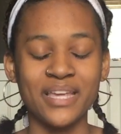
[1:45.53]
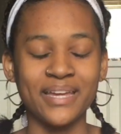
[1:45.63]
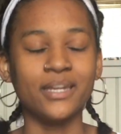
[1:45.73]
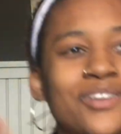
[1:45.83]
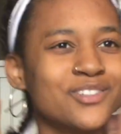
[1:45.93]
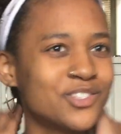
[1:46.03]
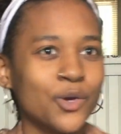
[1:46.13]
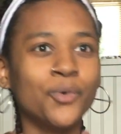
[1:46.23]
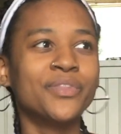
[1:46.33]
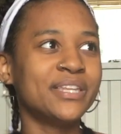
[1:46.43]
And
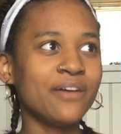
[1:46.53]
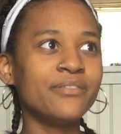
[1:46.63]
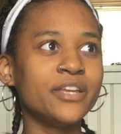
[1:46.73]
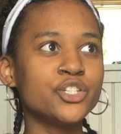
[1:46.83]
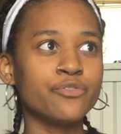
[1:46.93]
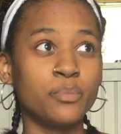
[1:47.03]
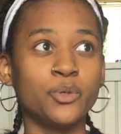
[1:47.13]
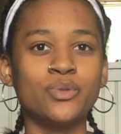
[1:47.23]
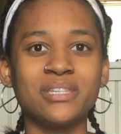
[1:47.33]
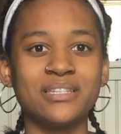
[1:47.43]
so the definition of
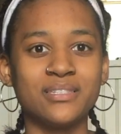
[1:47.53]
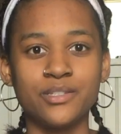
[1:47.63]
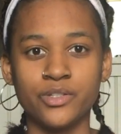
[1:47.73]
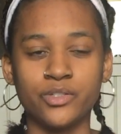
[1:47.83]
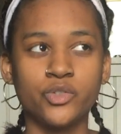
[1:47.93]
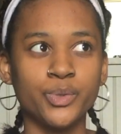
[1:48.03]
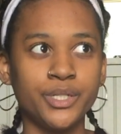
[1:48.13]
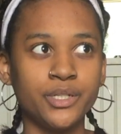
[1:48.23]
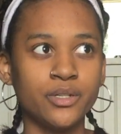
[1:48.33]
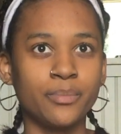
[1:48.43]
abuse is to treat